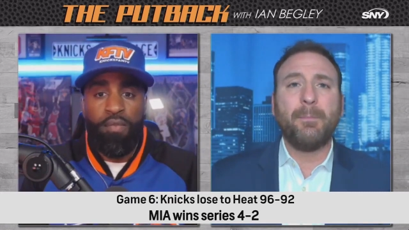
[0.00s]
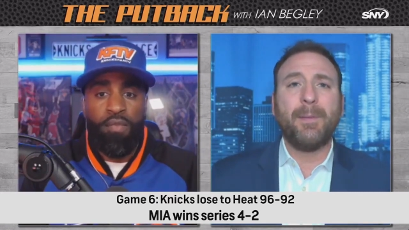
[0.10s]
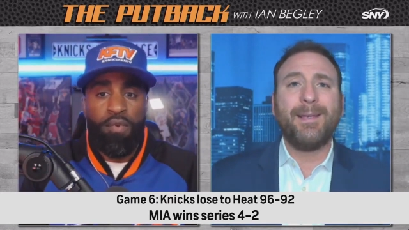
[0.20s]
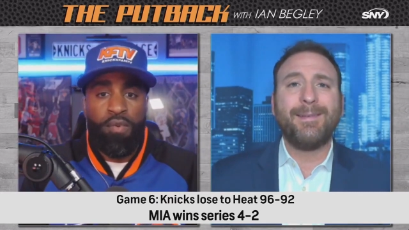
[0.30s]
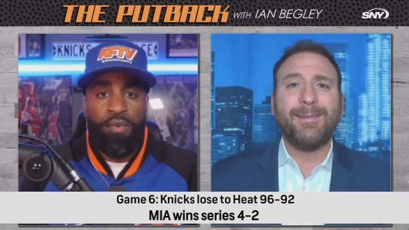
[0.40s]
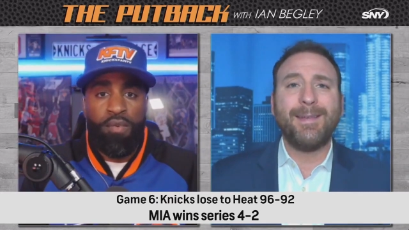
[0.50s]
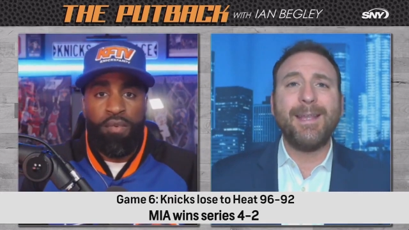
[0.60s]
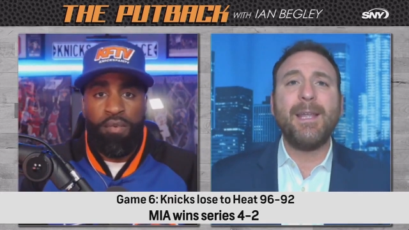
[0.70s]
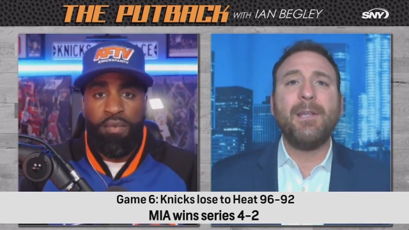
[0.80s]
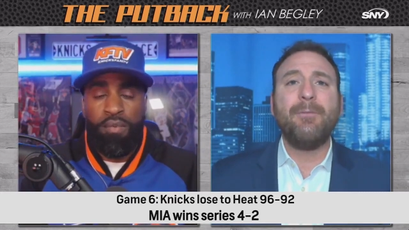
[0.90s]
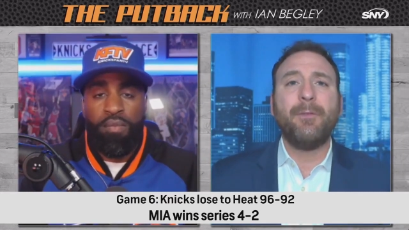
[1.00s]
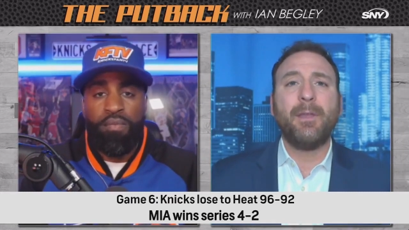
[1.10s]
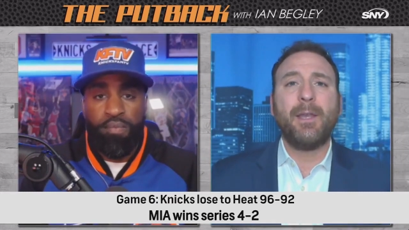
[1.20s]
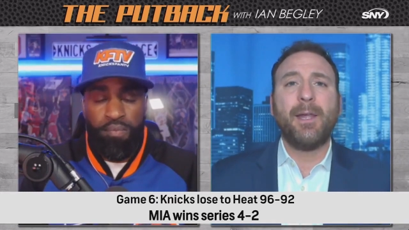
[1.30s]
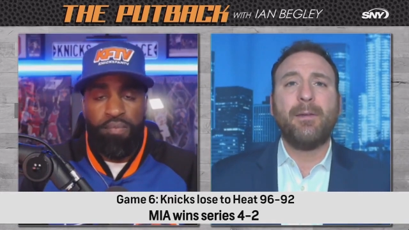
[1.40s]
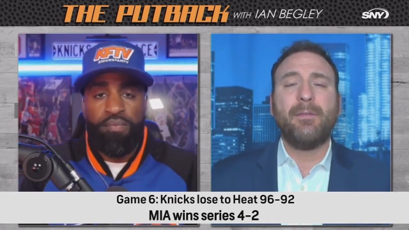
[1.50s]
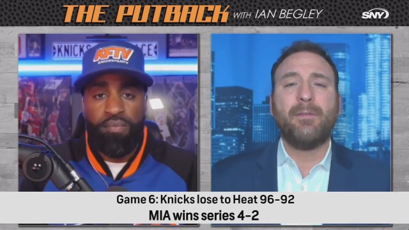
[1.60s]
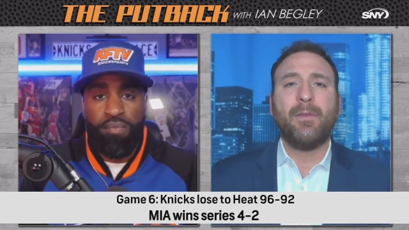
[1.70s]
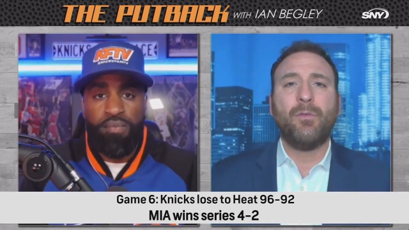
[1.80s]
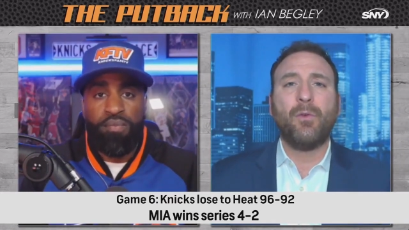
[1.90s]
Speaker 1: the biggest need for the
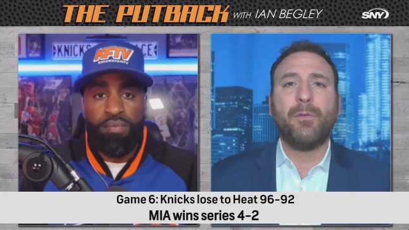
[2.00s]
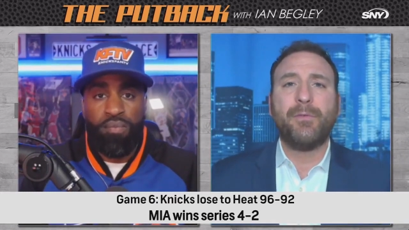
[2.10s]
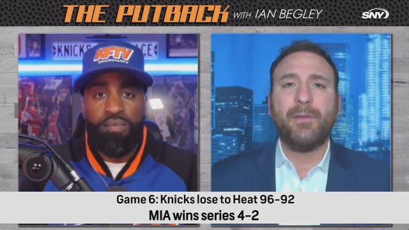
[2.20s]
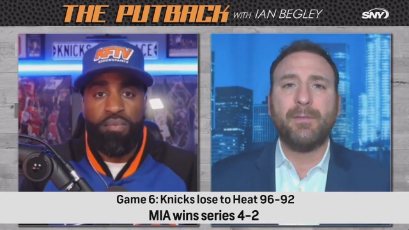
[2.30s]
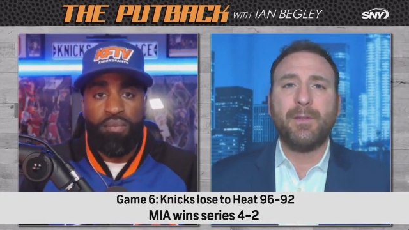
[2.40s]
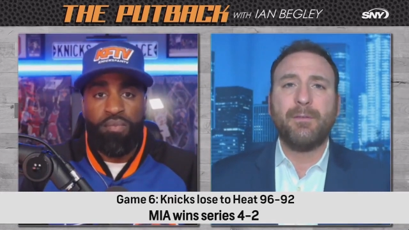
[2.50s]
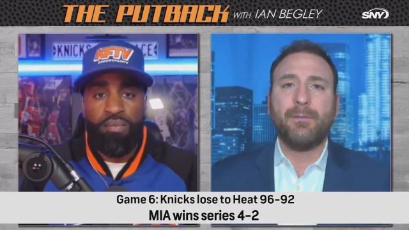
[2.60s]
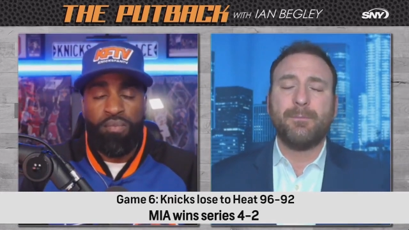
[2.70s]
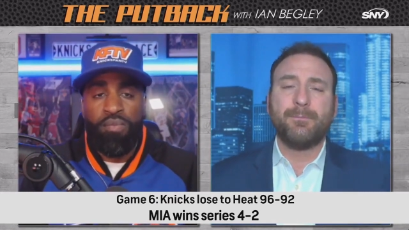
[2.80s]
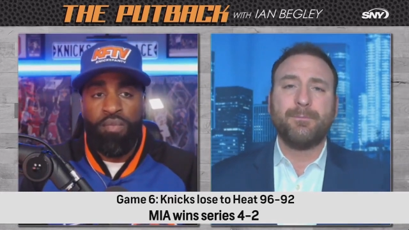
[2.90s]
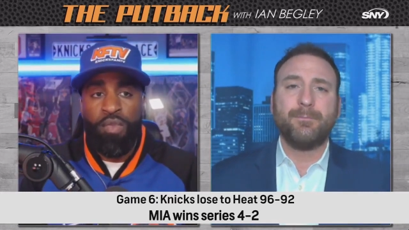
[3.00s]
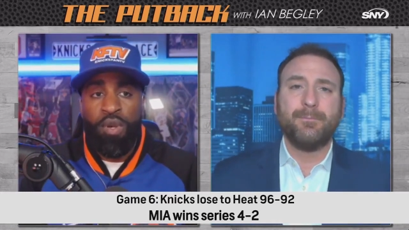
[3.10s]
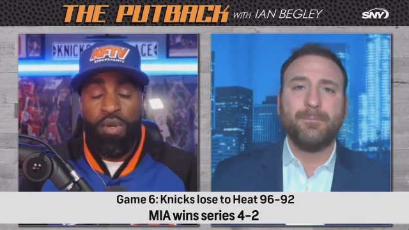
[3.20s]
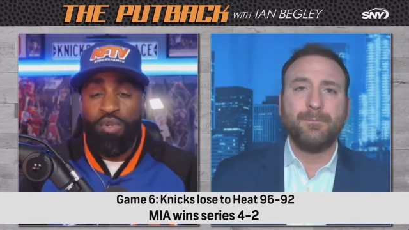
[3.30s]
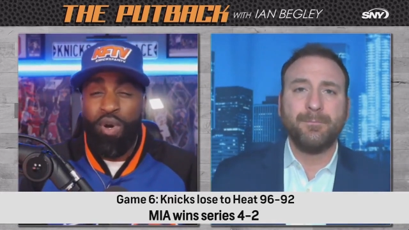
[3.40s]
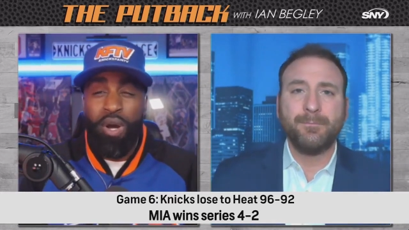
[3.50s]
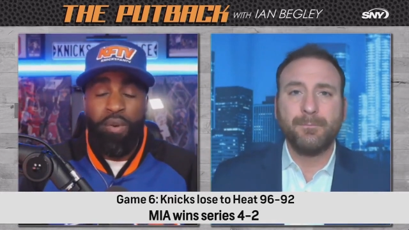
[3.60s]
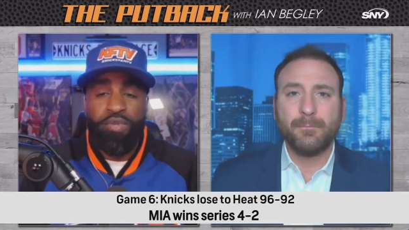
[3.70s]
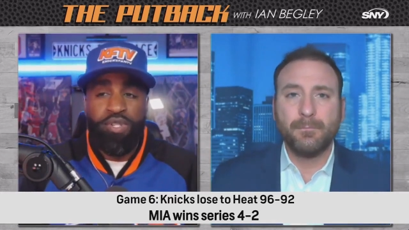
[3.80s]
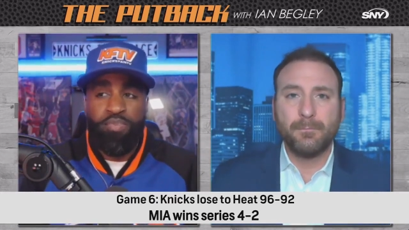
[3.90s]
Knicks this offseason is?
Speaker 2: So I,
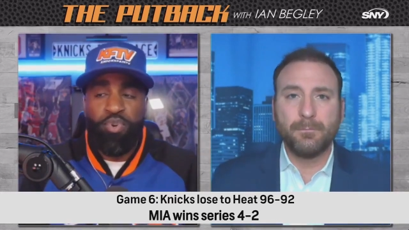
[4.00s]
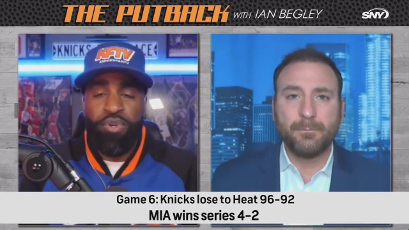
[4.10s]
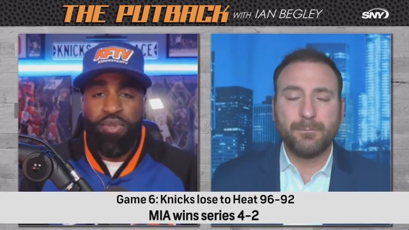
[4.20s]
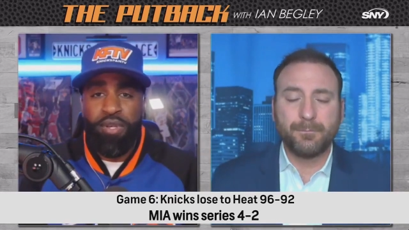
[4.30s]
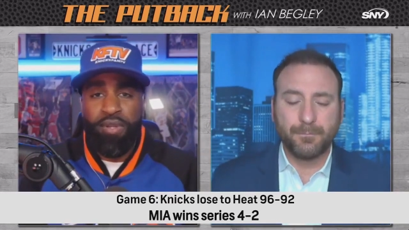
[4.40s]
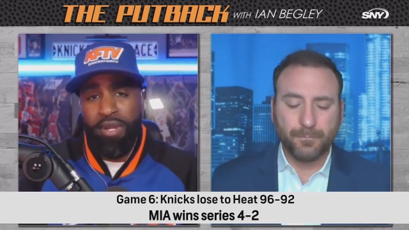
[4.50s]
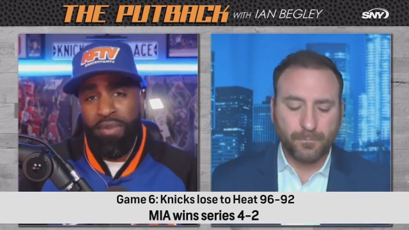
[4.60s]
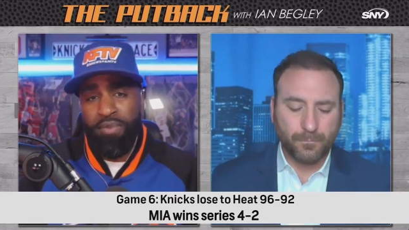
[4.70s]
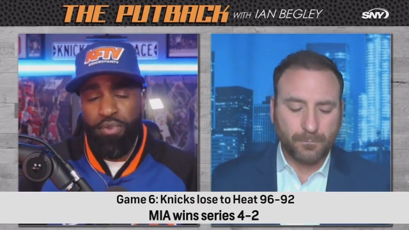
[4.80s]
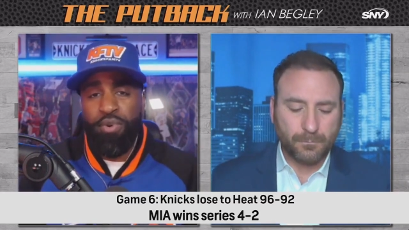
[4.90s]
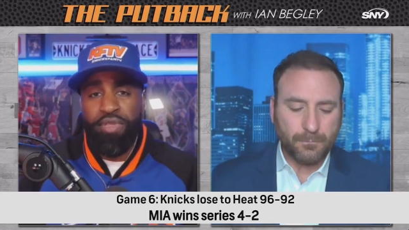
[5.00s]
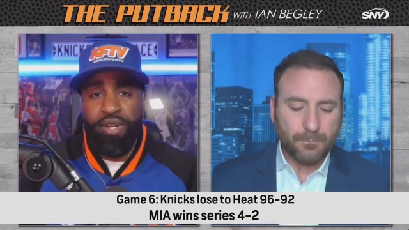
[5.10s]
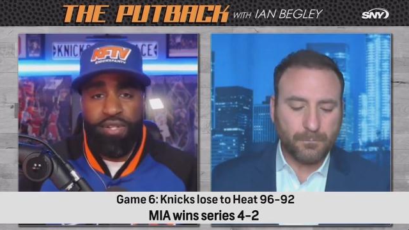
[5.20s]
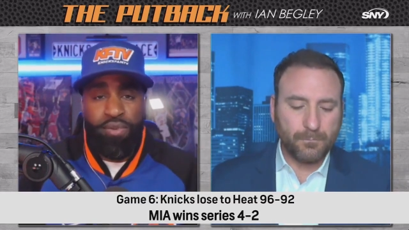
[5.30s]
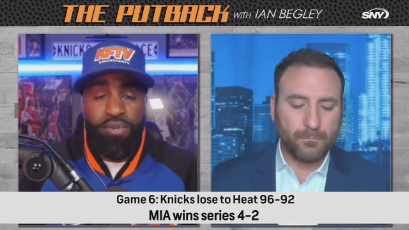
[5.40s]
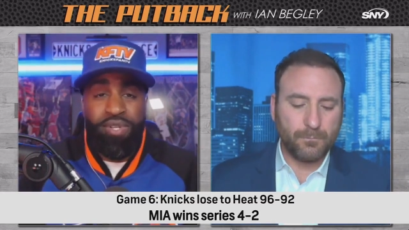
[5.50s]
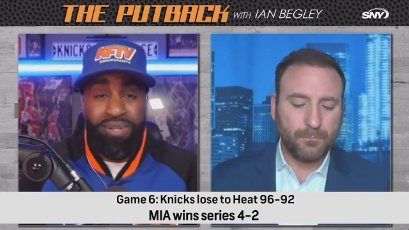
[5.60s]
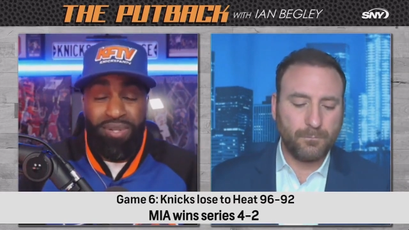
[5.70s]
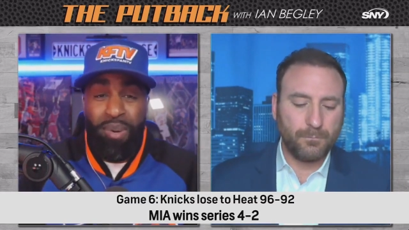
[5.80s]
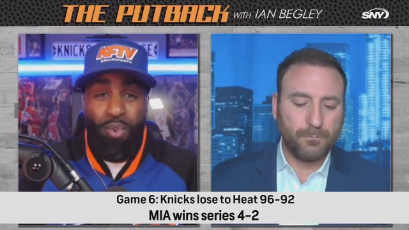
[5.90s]
I would put it in three things, three
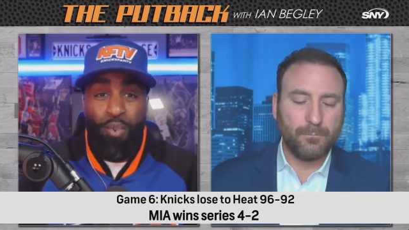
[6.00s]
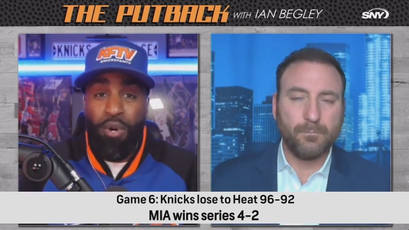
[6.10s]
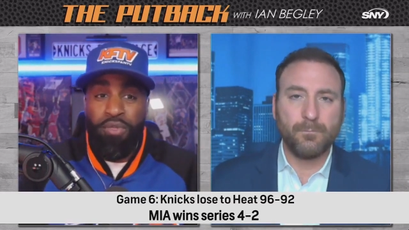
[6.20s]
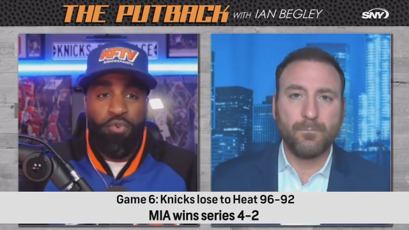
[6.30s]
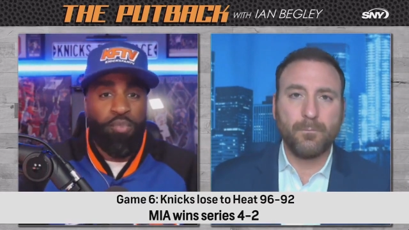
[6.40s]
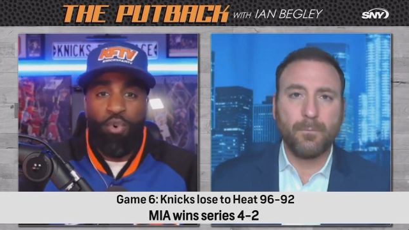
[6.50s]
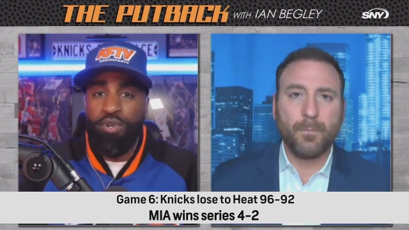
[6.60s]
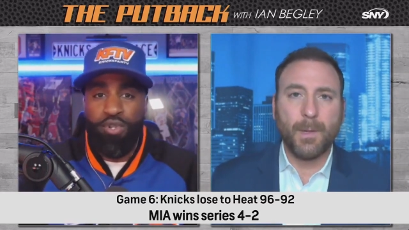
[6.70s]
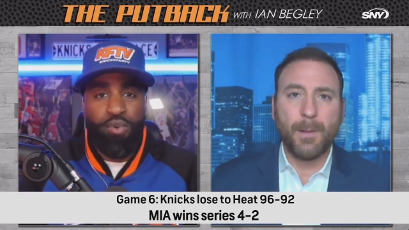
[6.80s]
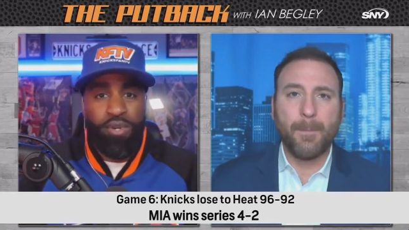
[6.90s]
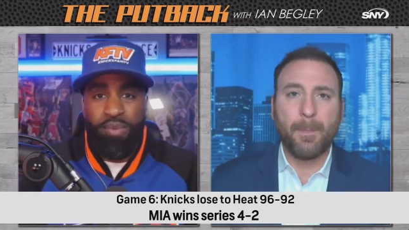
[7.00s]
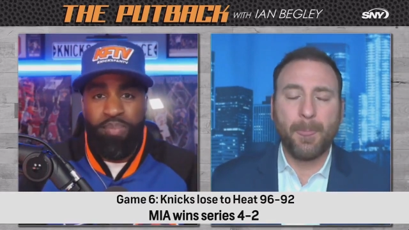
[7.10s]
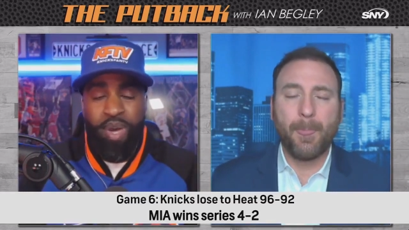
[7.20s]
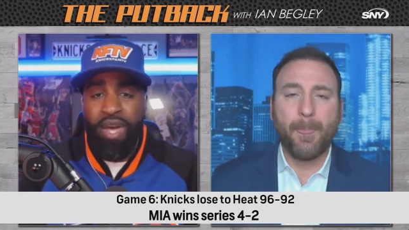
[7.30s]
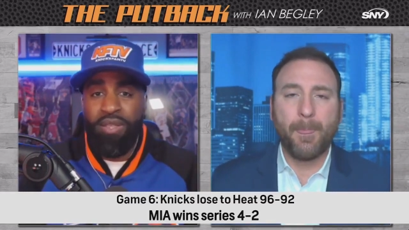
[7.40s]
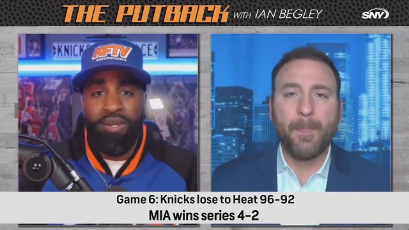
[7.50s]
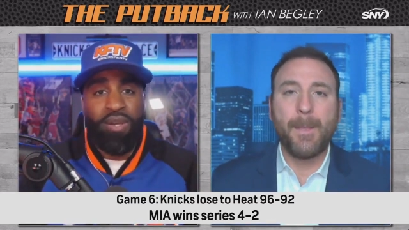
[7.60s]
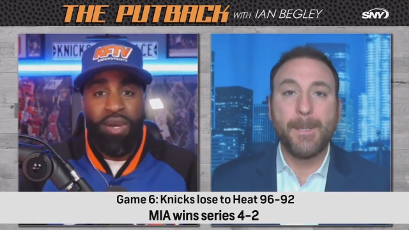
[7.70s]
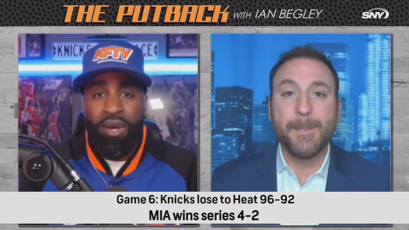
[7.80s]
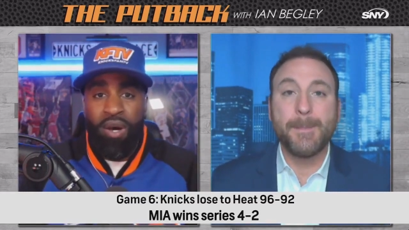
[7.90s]
things. Number one, three-point shooting, badly.
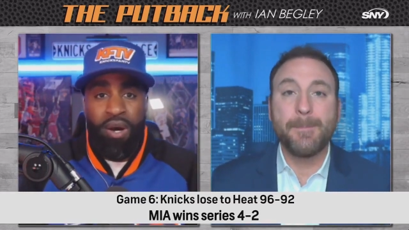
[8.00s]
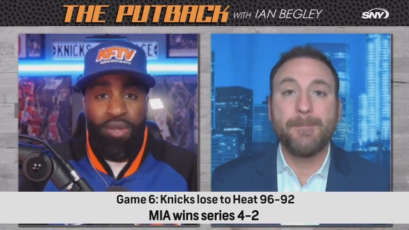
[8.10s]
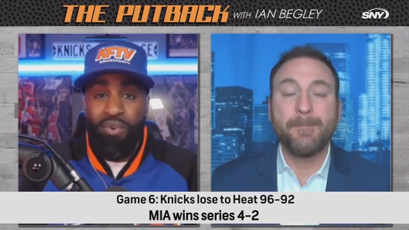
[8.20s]
Uh, in the